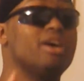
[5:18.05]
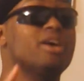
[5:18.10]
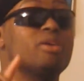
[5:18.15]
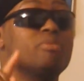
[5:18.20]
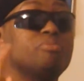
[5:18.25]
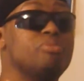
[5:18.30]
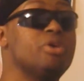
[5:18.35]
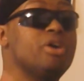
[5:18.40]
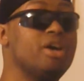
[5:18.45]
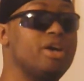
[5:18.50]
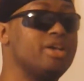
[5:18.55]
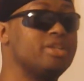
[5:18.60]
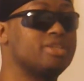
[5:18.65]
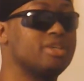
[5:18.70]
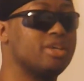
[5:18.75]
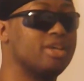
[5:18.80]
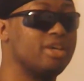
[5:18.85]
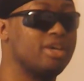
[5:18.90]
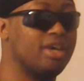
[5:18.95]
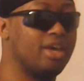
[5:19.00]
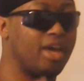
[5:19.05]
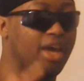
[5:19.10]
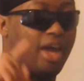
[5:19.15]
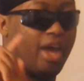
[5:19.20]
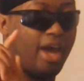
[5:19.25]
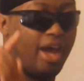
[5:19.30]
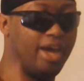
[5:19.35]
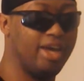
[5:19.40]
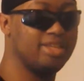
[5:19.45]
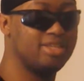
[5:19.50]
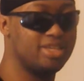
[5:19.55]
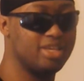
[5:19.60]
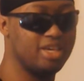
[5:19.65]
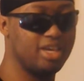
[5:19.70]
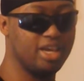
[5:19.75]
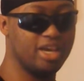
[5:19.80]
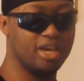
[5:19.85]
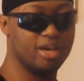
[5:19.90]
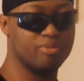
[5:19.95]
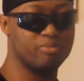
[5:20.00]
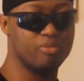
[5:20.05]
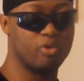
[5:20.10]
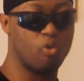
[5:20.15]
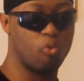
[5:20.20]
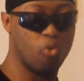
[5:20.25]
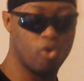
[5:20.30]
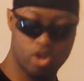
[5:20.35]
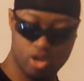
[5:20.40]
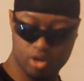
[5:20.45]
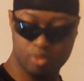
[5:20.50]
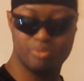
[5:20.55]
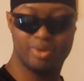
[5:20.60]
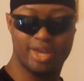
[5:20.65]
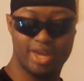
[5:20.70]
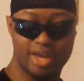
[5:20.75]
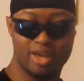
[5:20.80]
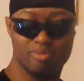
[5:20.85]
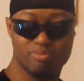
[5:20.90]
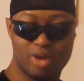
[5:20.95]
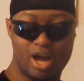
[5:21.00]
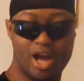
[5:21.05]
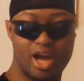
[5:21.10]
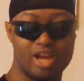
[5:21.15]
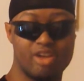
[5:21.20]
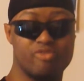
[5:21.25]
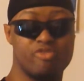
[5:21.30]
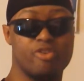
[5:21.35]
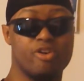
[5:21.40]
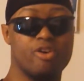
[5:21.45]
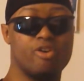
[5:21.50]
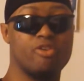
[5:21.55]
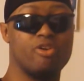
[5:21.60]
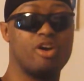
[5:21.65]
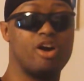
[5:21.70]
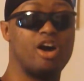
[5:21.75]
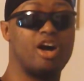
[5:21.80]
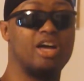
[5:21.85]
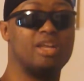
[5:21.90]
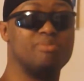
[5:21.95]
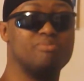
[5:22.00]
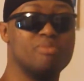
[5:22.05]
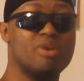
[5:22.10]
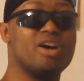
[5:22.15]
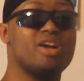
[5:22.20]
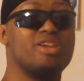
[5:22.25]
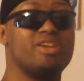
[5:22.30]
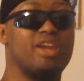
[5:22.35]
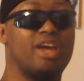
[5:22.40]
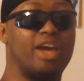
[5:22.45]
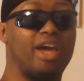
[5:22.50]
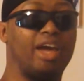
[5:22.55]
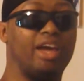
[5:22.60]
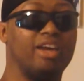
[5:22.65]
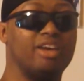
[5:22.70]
But ATM will be in Pikeville on Monday.